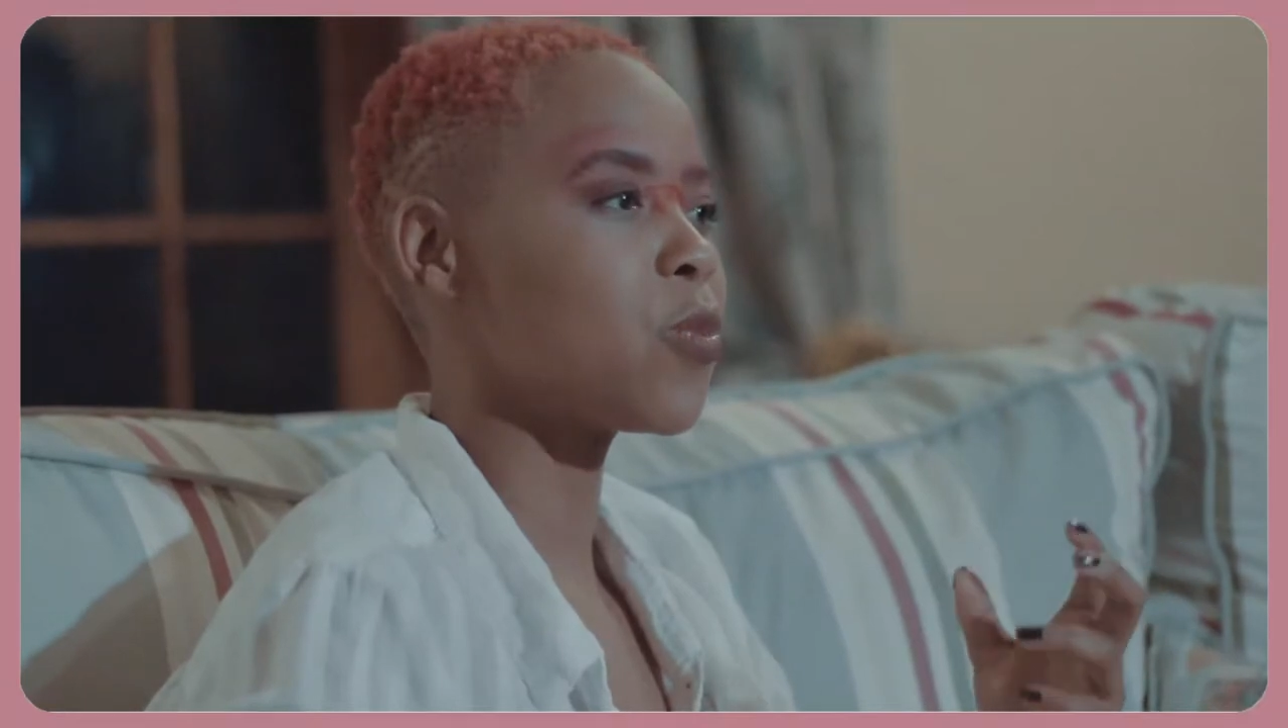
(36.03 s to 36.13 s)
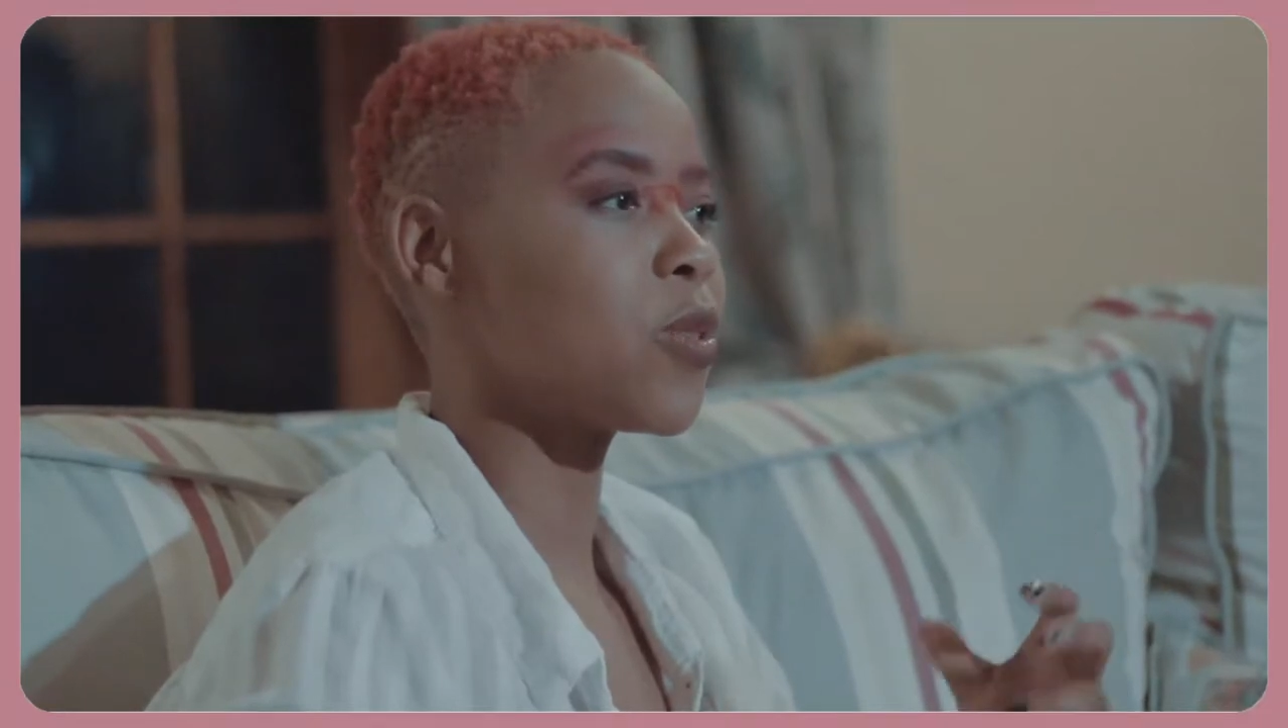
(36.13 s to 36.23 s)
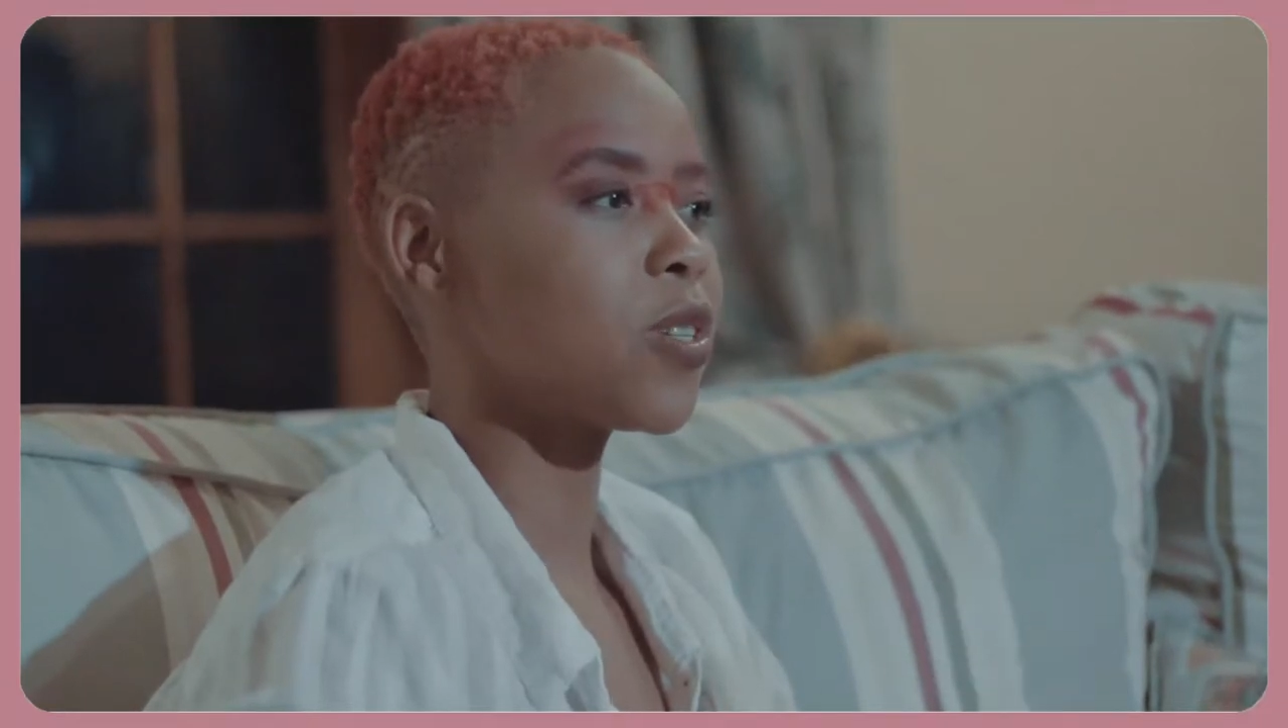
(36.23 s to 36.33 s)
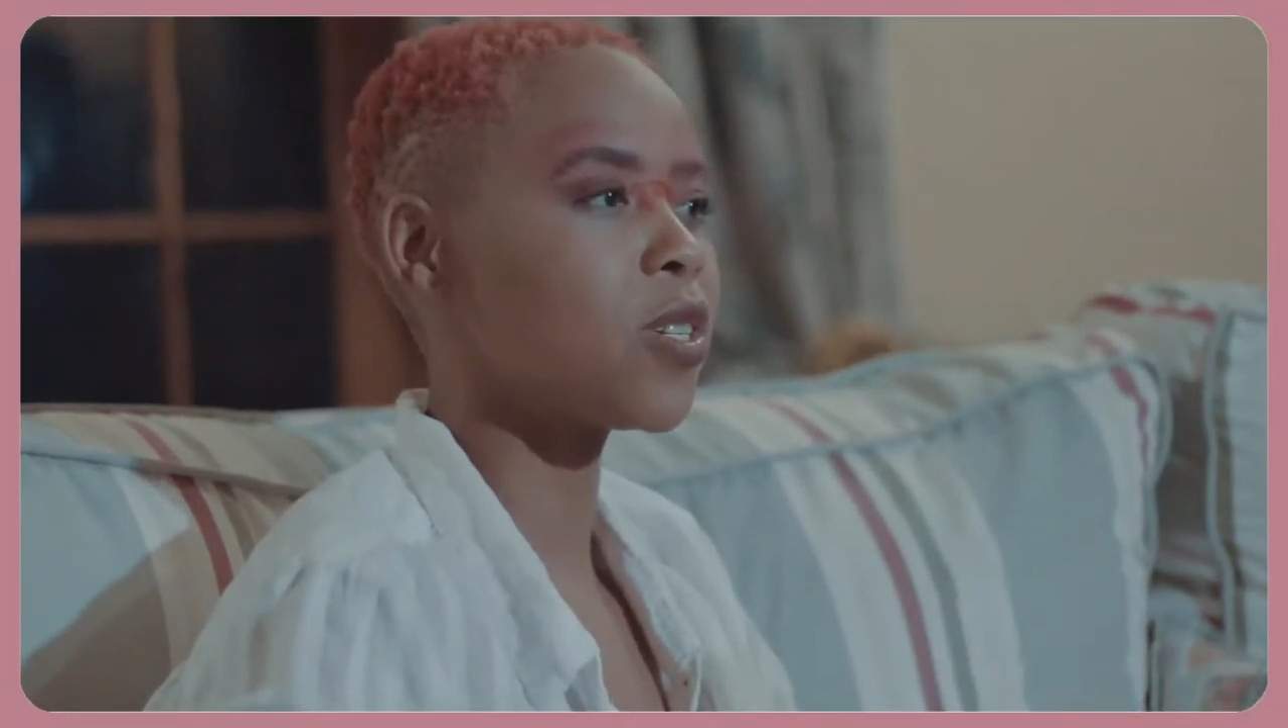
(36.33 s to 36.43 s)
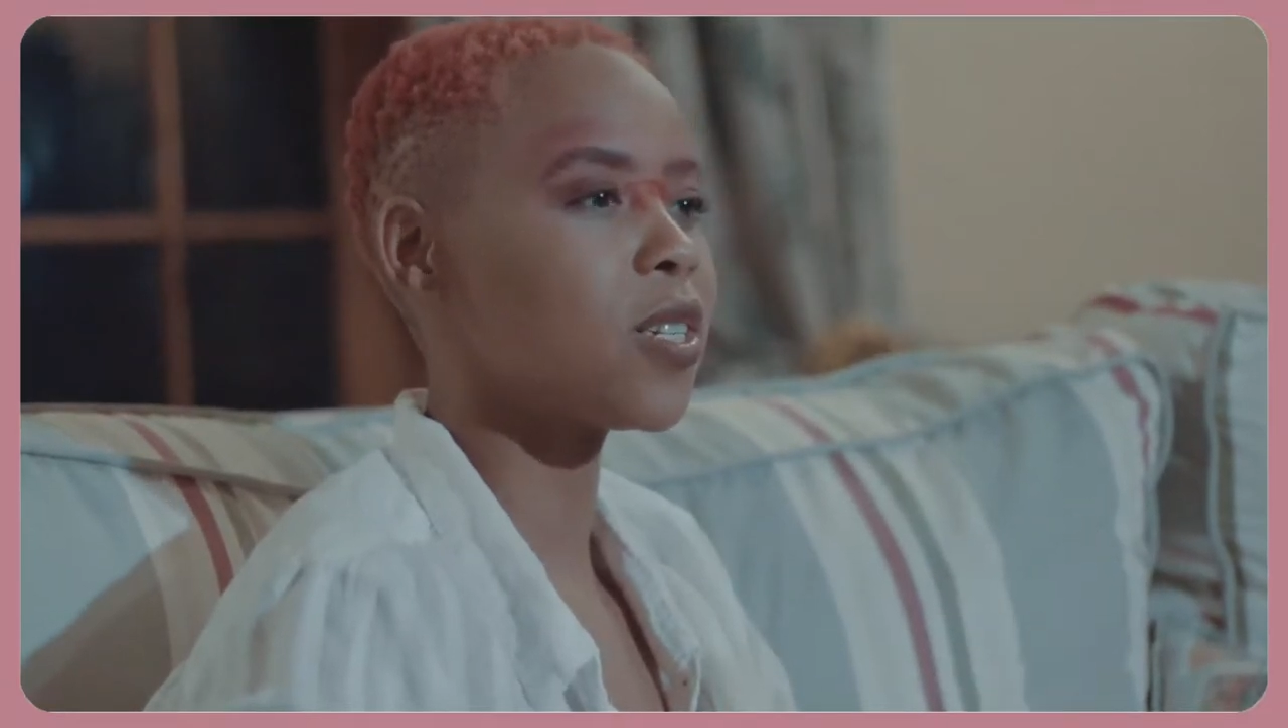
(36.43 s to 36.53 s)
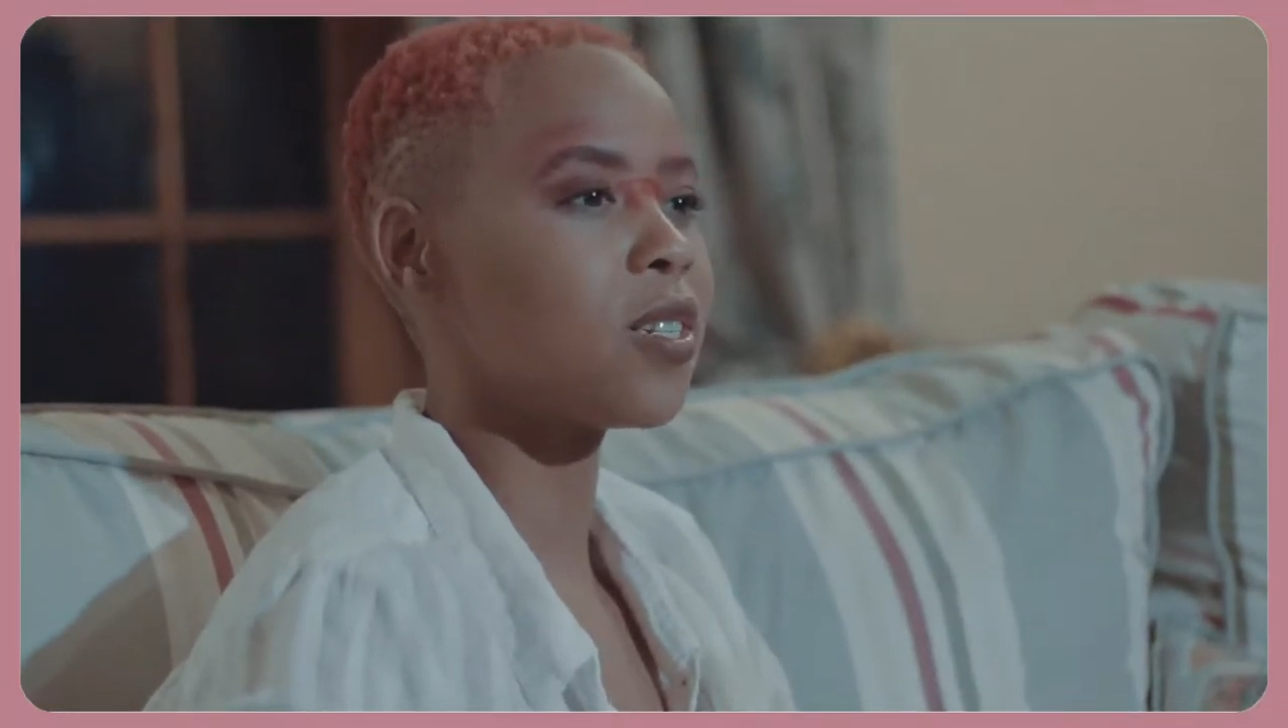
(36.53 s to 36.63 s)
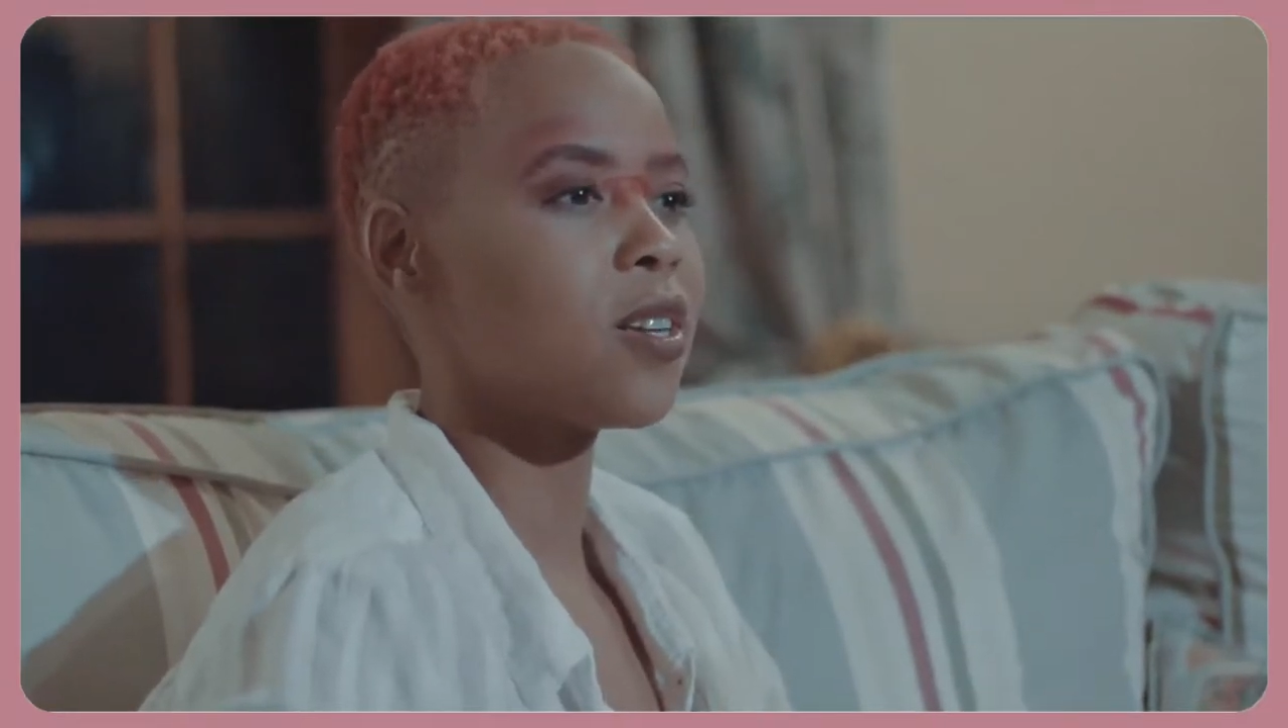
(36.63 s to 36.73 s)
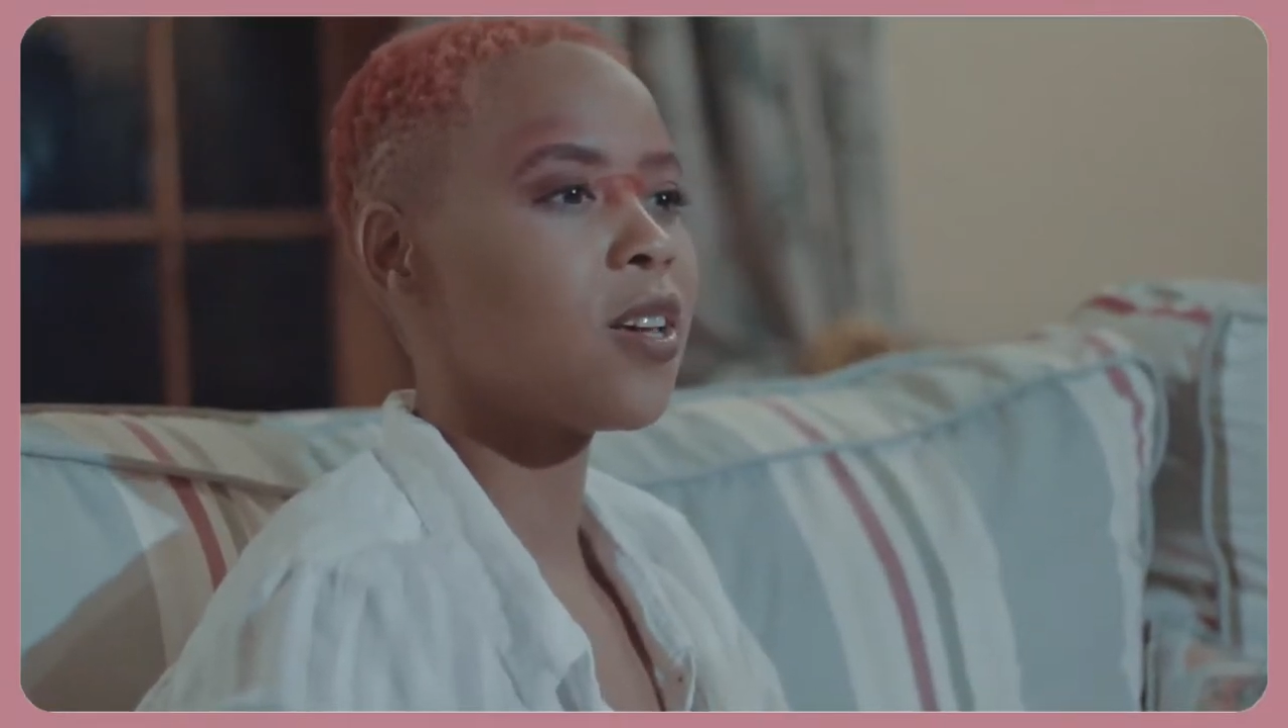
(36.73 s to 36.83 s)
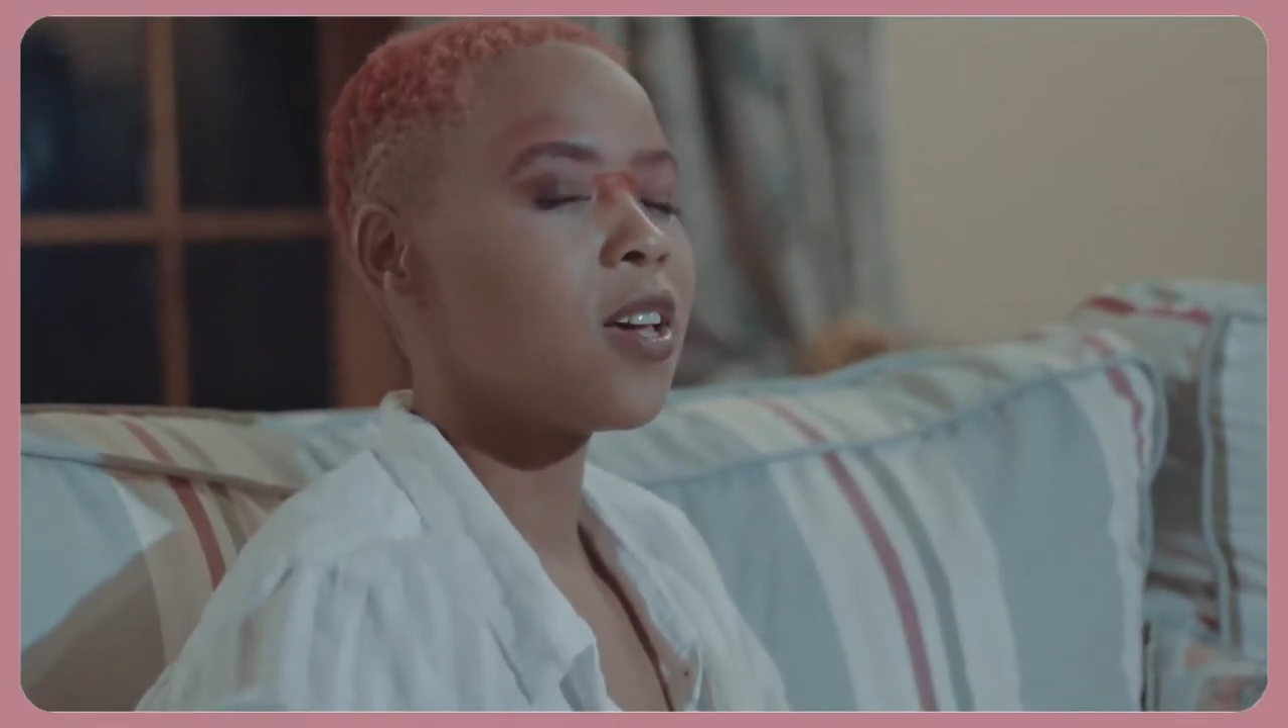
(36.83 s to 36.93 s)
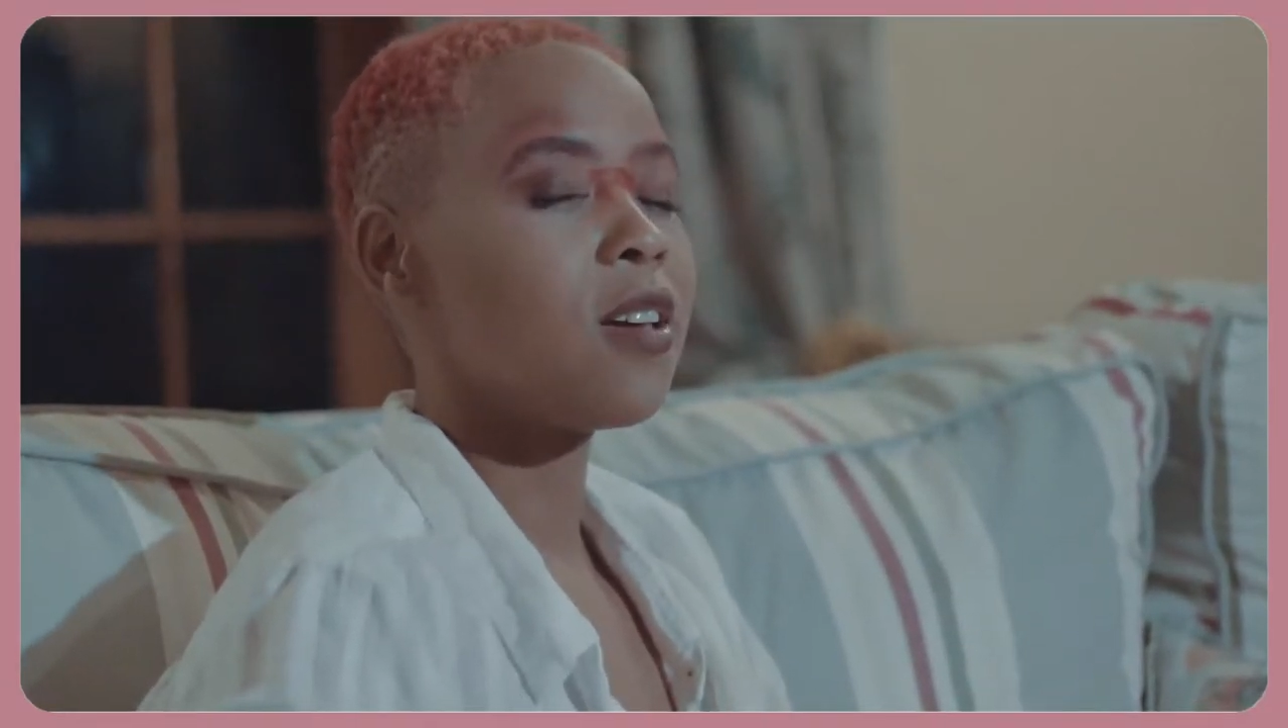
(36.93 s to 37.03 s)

with certain